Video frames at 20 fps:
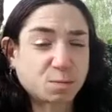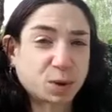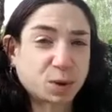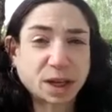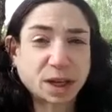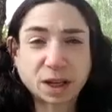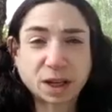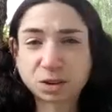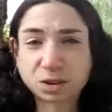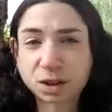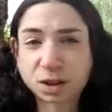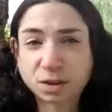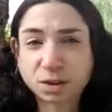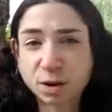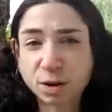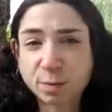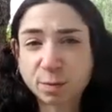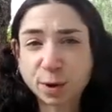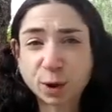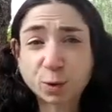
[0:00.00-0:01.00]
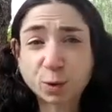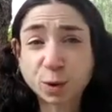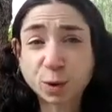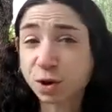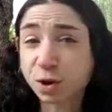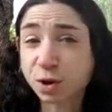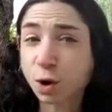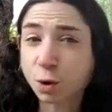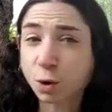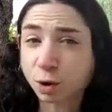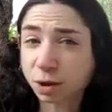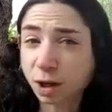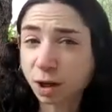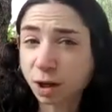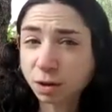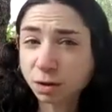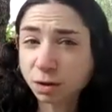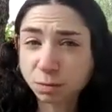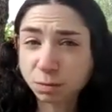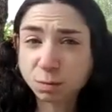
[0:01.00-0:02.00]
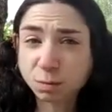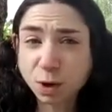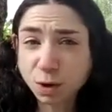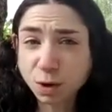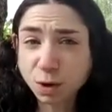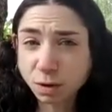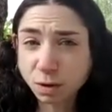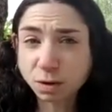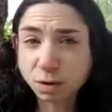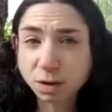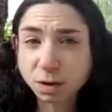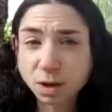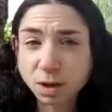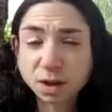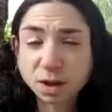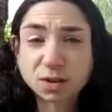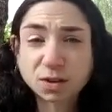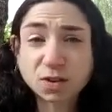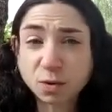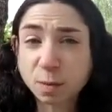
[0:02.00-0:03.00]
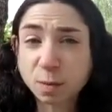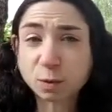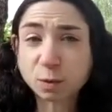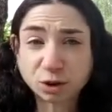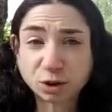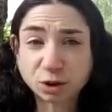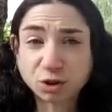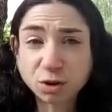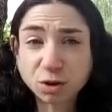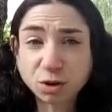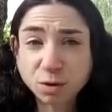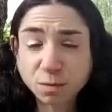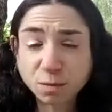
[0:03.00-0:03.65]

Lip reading: plain non-dairy milk with coconut milk, because it's a bit richer.